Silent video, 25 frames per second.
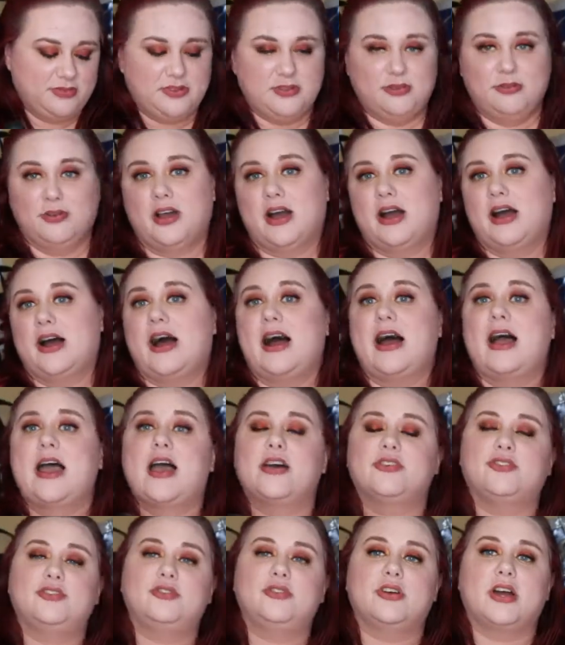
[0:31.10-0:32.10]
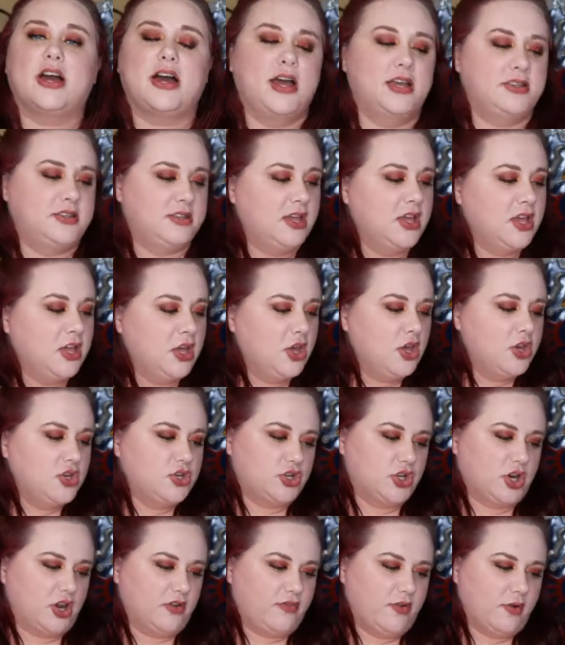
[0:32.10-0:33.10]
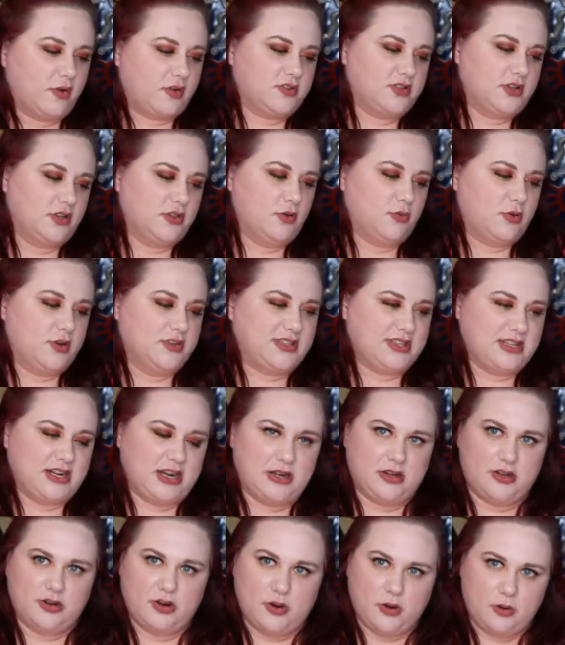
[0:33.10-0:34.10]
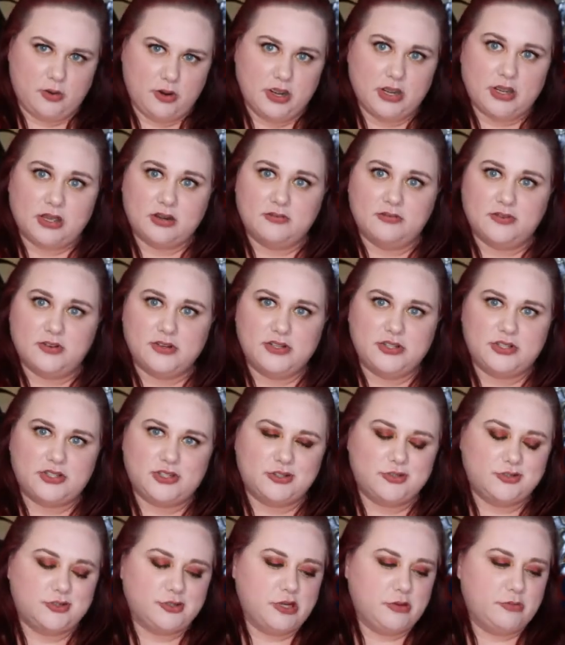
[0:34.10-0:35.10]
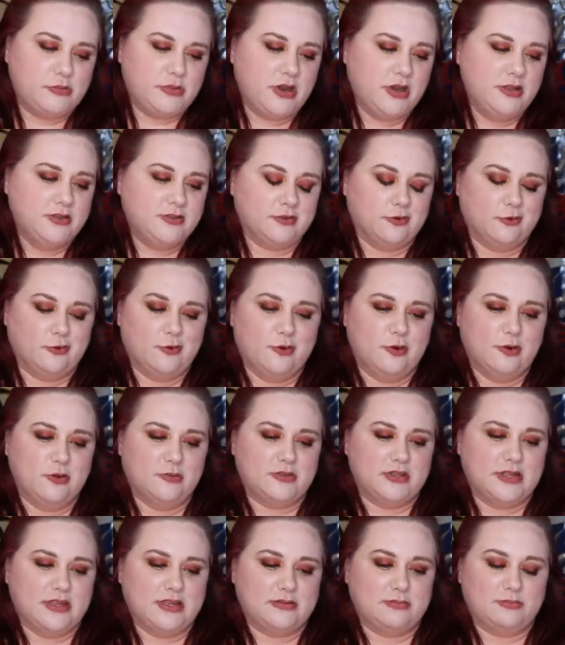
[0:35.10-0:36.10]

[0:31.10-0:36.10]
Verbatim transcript: You got. I asked you guys, should I focus on the ones that I know I can finish in two months, or